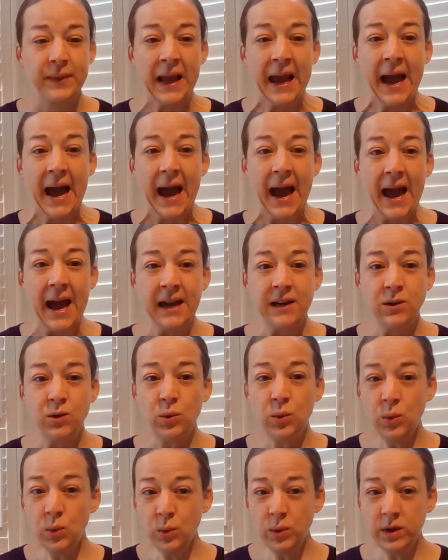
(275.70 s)
And
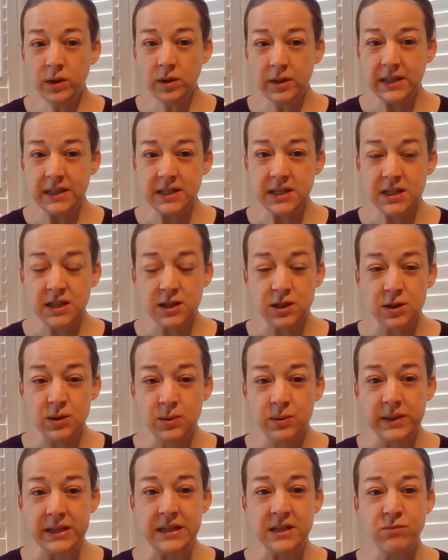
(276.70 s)
all you need to do
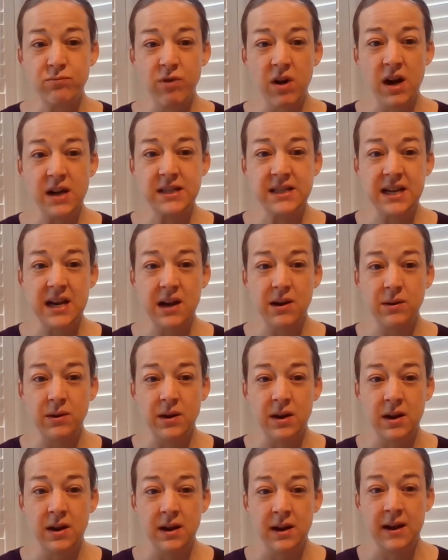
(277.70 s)
is write down
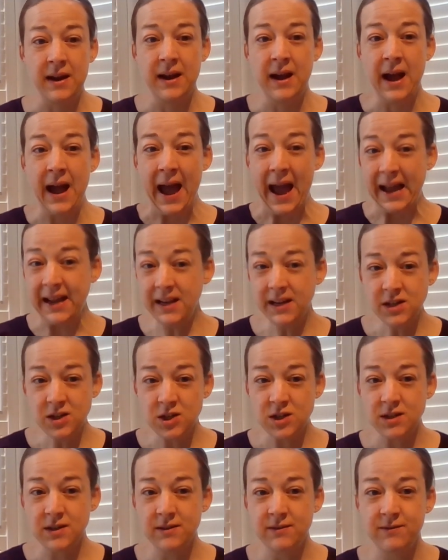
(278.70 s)

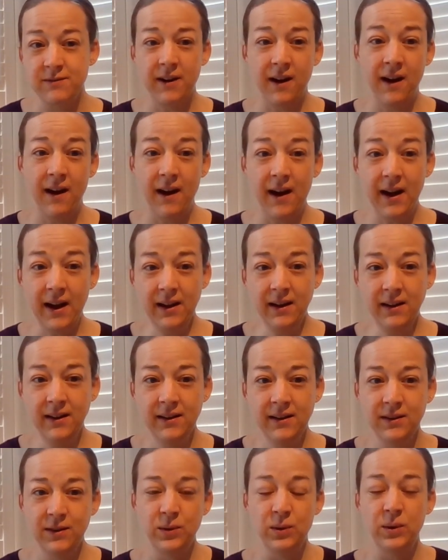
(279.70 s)
H for higher
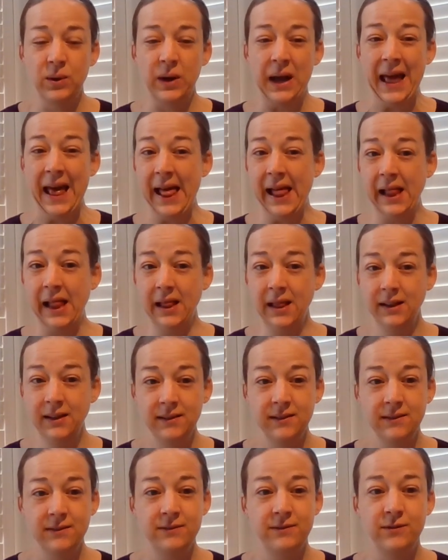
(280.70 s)
or L
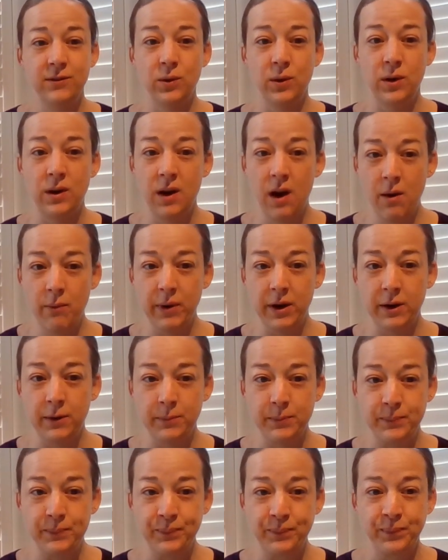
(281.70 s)
for lower.
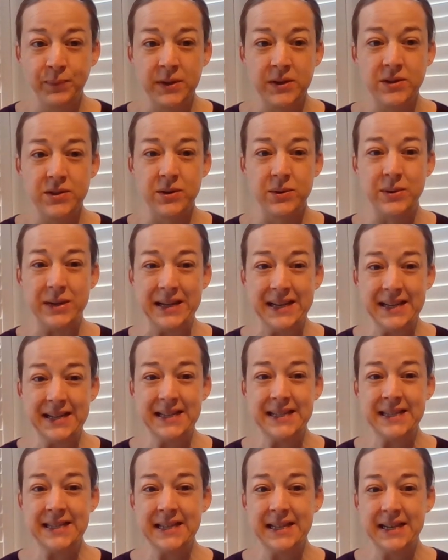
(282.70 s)
So is
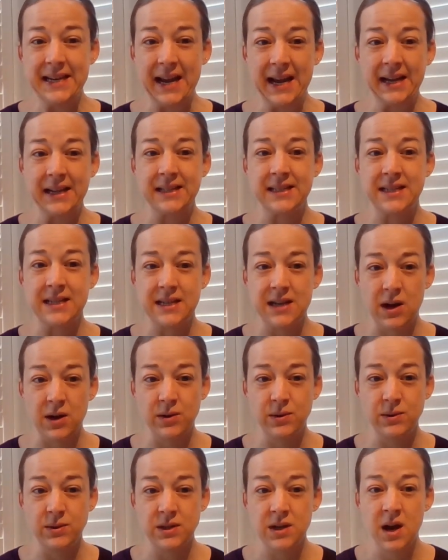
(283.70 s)
the next
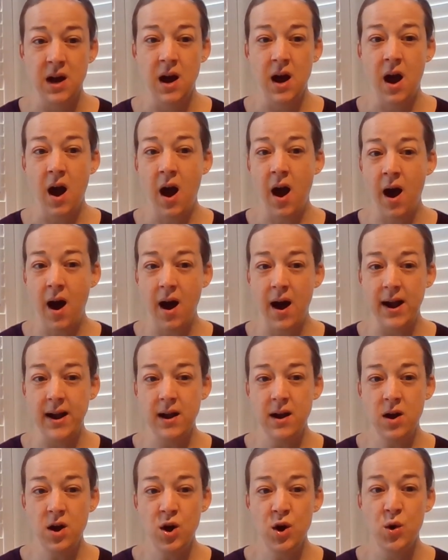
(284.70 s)
note
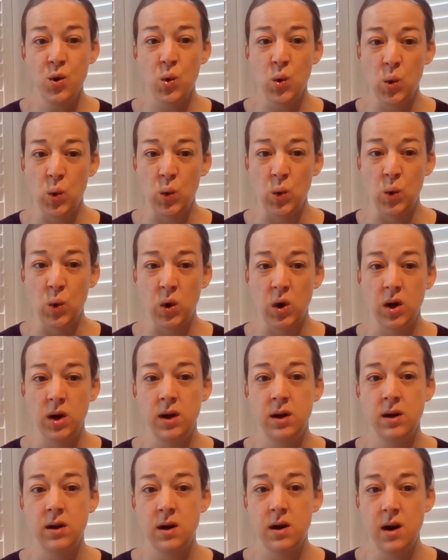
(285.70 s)
higher or
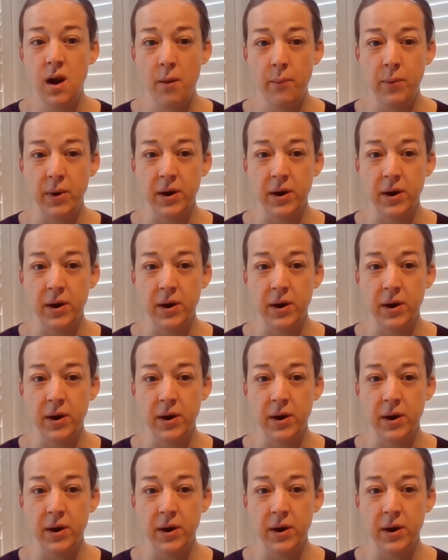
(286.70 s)
lower?